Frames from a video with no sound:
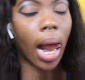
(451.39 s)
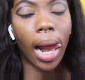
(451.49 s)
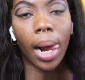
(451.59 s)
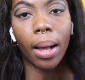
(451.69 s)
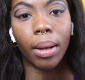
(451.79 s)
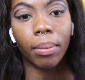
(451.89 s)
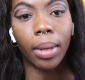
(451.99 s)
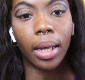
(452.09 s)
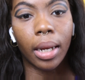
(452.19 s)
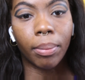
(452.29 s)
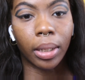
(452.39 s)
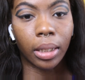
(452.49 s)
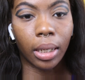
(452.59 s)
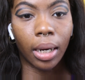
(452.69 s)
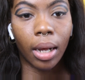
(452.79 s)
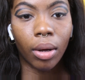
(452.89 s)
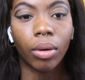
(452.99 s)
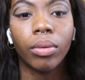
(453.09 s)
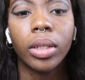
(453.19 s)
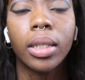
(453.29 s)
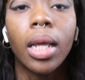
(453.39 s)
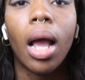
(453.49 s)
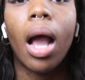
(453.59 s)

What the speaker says: And I blended it out.